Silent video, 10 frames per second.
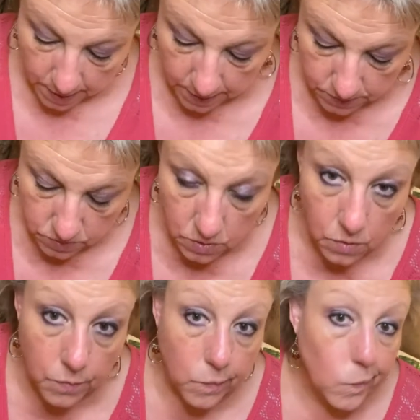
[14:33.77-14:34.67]
So
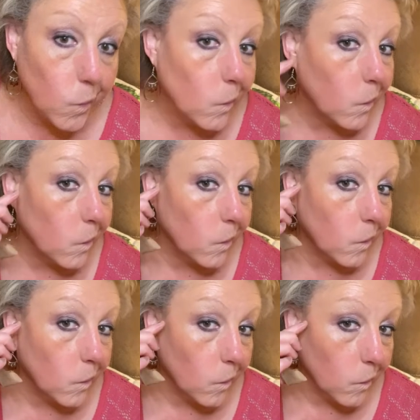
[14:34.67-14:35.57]

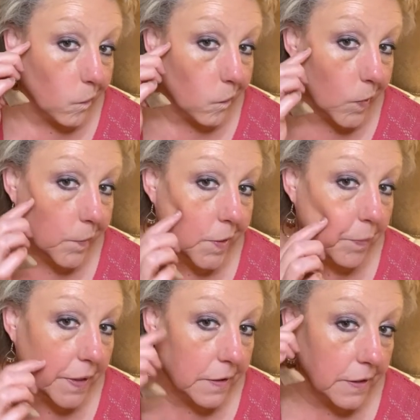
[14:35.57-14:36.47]
I'm going to
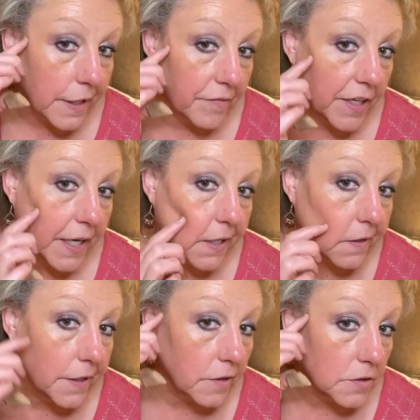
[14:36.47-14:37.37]
be a little
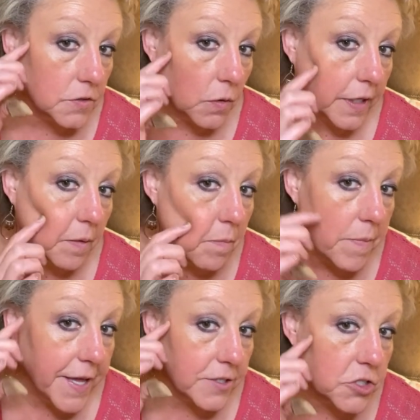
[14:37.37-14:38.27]
heavy-handed here so I can
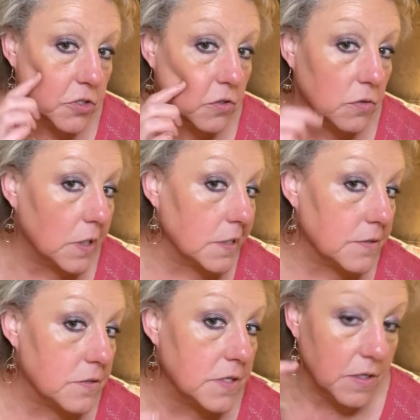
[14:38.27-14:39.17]
make sure you guys are
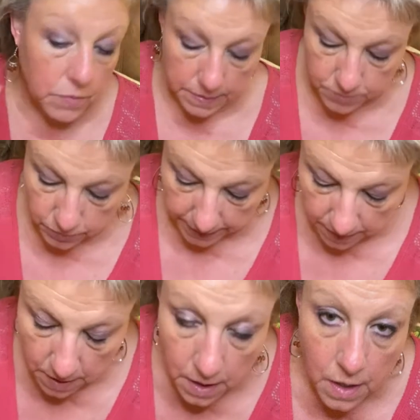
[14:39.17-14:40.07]
seeing what I'm doing.
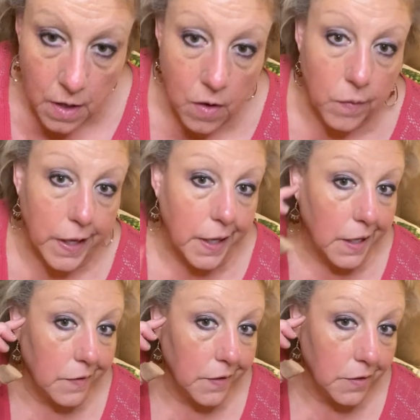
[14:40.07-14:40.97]
Okay,
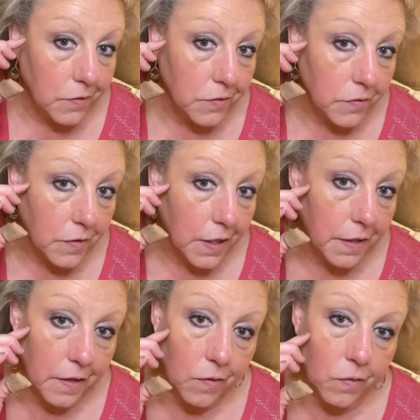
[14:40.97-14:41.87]
and then you just kind
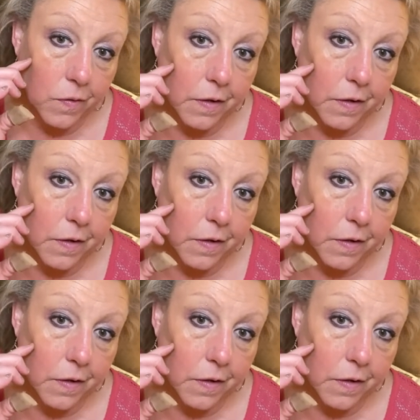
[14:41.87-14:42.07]
of go